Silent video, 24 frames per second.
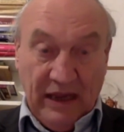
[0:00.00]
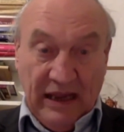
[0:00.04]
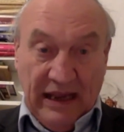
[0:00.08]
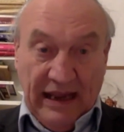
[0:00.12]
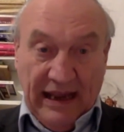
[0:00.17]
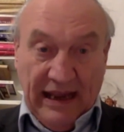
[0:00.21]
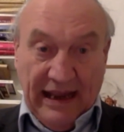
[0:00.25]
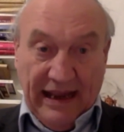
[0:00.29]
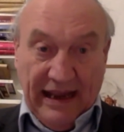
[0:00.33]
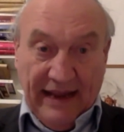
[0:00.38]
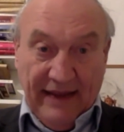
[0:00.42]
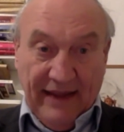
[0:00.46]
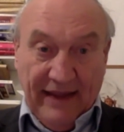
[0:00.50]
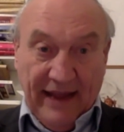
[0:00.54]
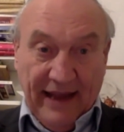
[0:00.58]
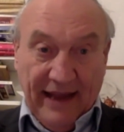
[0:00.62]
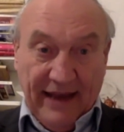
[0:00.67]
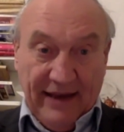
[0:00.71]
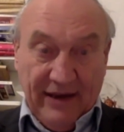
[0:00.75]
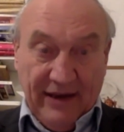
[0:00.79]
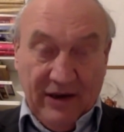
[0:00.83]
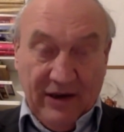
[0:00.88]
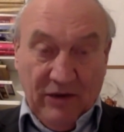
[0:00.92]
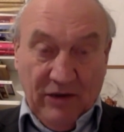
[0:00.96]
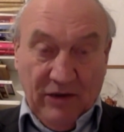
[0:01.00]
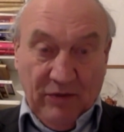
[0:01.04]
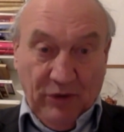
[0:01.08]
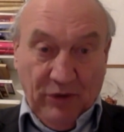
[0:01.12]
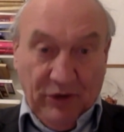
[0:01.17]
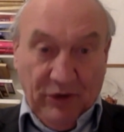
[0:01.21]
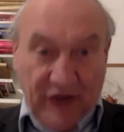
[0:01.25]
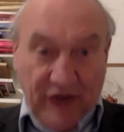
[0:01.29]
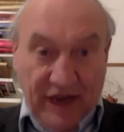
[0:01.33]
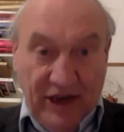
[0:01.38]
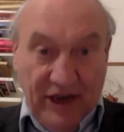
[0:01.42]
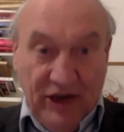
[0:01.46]
And that
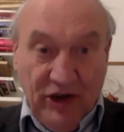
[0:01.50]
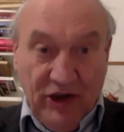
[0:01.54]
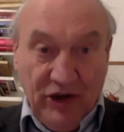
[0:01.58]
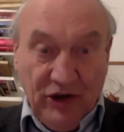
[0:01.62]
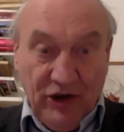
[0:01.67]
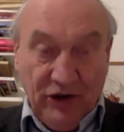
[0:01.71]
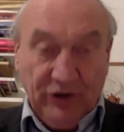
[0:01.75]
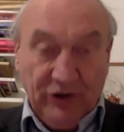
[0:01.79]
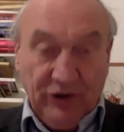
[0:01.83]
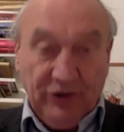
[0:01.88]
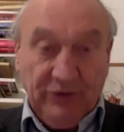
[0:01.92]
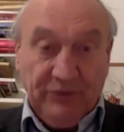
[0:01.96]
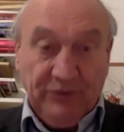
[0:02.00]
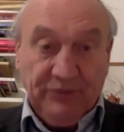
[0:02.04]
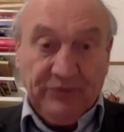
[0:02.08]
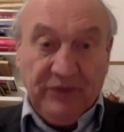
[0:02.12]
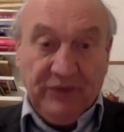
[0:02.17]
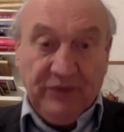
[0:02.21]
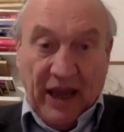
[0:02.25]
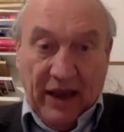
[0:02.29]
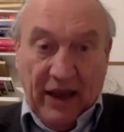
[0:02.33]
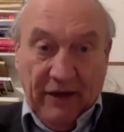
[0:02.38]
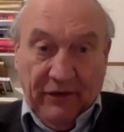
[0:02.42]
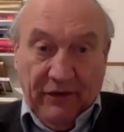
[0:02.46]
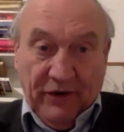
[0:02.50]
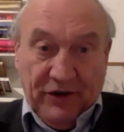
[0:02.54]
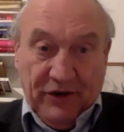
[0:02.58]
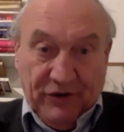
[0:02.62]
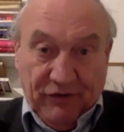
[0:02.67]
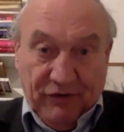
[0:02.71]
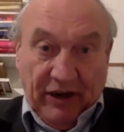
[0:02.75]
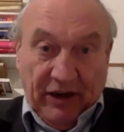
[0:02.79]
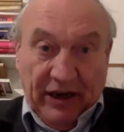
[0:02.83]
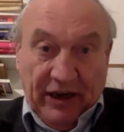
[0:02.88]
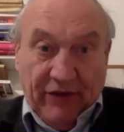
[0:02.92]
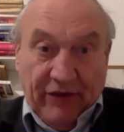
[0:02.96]
potential, if it's
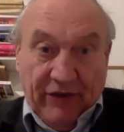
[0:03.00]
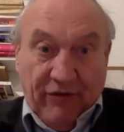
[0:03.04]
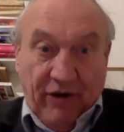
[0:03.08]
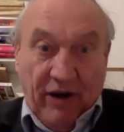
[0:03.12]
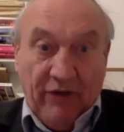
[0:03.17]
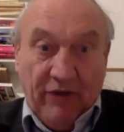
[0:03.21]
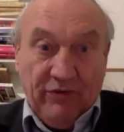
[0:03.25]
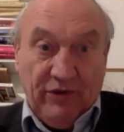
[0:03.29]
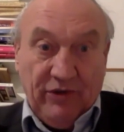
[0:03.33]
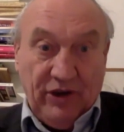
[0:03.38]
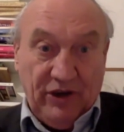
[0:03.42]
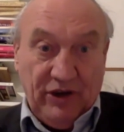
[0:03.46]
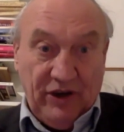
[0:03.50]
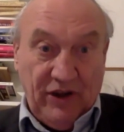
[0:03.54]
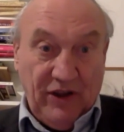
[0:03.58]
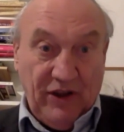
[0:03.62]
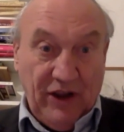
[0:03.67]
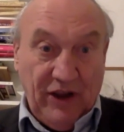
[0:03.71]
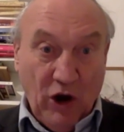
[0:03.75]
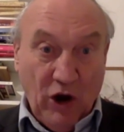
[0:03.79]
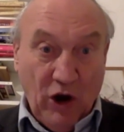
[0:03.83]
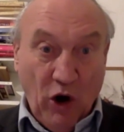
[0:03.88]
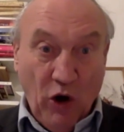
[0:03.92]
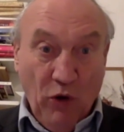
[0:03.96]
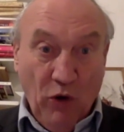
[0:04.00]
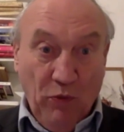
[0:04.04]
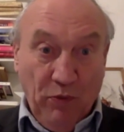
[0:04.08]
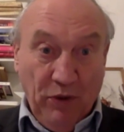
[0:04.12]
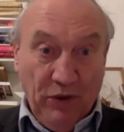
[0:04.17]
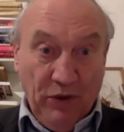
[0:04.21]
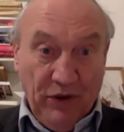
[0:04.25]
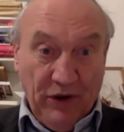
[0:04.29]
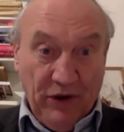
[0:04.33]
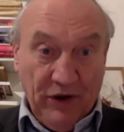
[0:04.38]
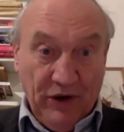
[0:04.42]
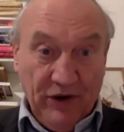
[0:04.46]
really grounded in the
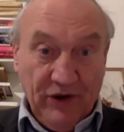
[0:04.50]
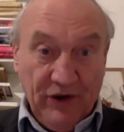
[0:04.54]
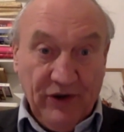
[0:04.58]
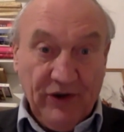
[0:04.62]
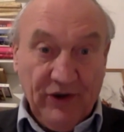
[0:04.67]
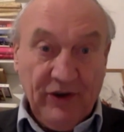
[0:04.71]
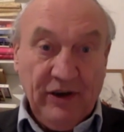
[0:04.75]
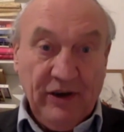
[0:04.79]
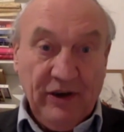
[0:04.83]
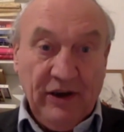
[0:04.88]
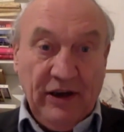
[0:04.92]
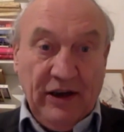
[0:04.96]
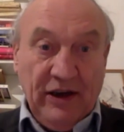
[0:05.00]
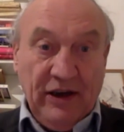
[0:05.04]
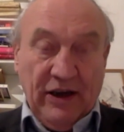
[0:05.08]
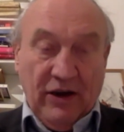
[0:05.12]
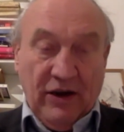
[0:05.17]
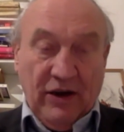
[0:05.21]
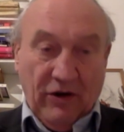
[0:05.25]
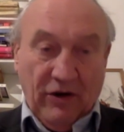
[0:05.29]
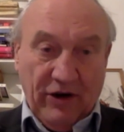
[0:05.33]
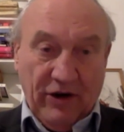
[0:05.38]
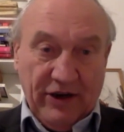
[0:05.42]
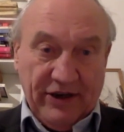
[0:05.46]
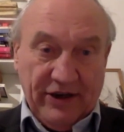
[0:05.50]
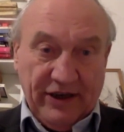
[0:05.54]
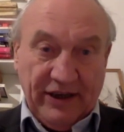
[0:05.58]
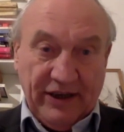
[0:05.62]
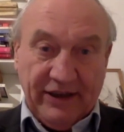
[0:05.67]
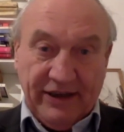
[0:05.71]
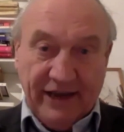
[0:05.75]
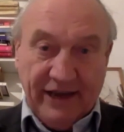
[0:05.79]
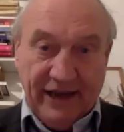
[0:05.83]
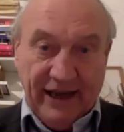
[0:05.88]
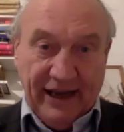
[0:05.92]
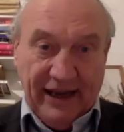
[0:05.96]
openness, or as they
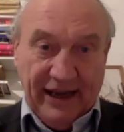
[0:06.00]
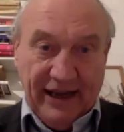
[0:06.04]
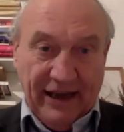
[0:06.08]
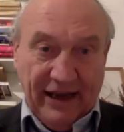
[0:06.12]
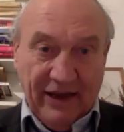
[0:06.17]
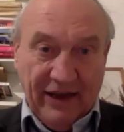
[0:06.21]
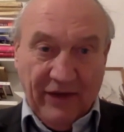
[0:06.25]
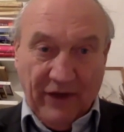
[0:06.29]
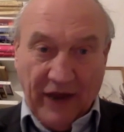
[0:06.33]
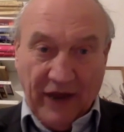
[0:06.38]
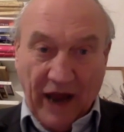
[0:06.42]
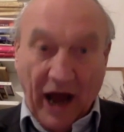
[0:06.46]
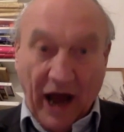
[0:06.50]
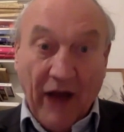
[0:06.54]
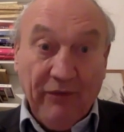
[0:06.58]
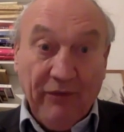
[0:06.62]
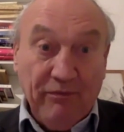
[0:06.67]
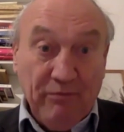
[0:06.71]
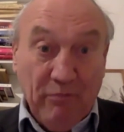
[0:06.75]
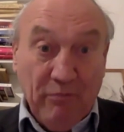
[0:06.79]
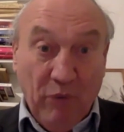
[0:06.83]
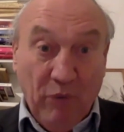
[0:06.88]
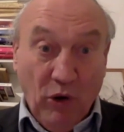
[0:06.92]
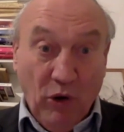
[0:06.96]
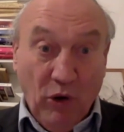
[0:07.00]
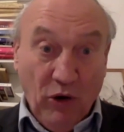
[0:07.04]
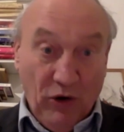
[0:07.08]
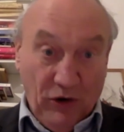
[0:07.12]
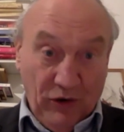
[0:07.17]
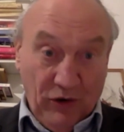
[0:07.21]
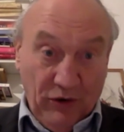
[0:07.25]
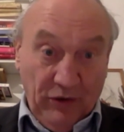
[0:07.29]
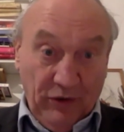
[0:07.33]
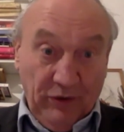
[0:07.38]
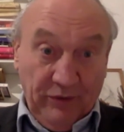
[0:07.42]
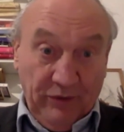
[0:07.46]
say, the
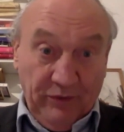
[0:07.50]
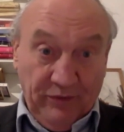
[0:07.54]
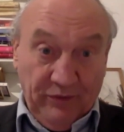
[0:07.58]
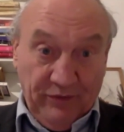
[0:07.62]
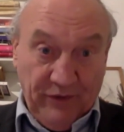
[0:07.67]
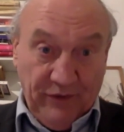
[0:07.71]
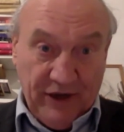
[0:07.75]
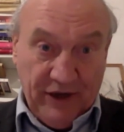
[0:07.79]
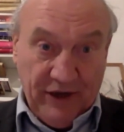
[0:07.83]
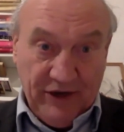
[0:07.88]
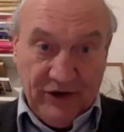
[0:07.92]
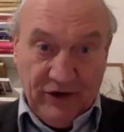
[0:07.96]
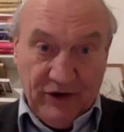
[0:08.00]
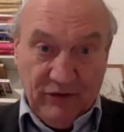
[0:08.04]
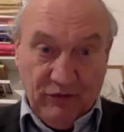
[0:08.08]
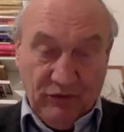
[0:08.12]
unborn, it's mm-hmm.